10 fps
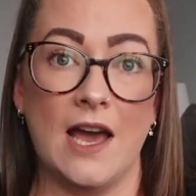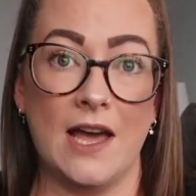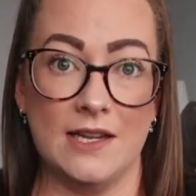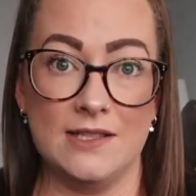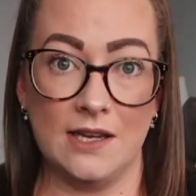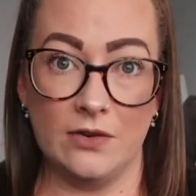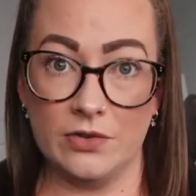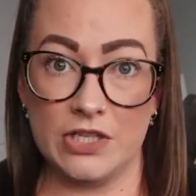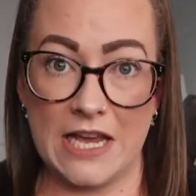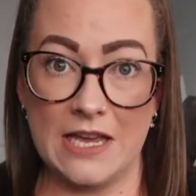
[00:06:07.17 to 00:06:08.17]
an
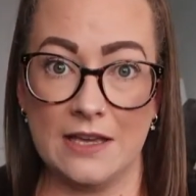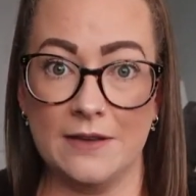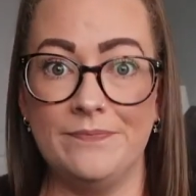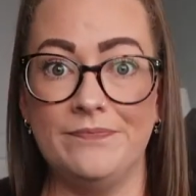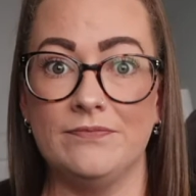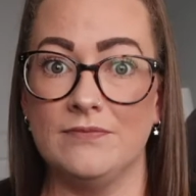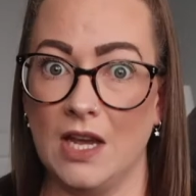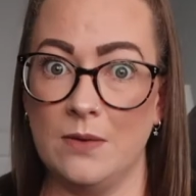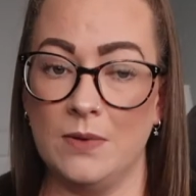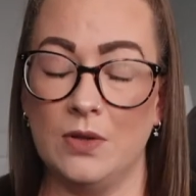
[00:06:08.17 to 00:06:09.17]
internal check
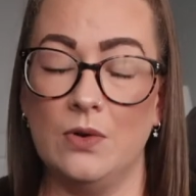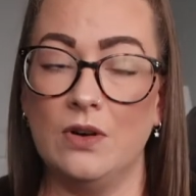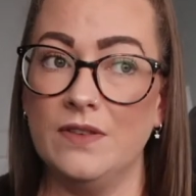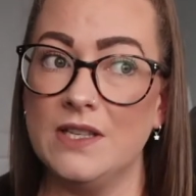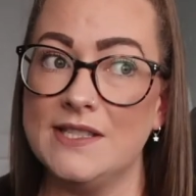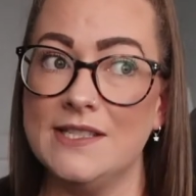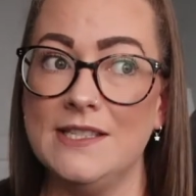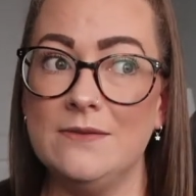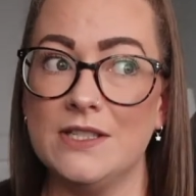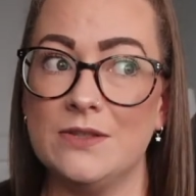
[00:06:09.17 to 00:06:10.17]
down below,
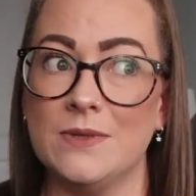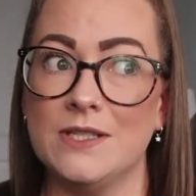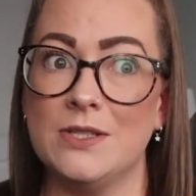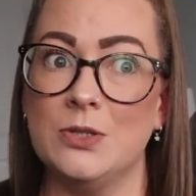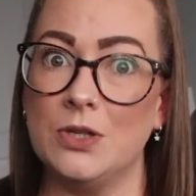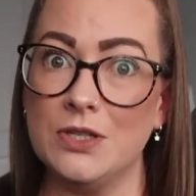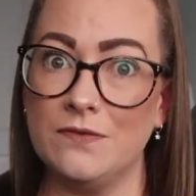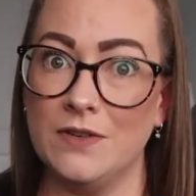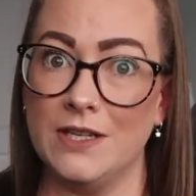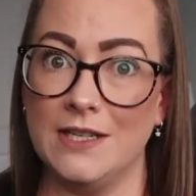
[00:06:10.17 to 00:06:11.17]
obviously, which was not
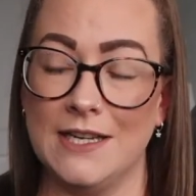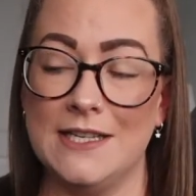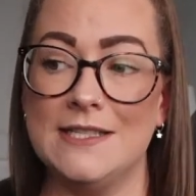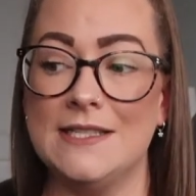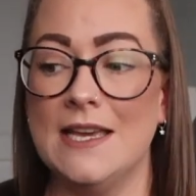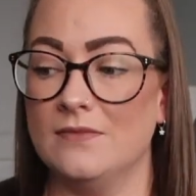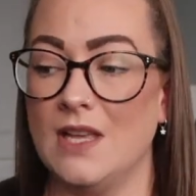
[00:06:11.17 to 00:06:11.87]
very nice.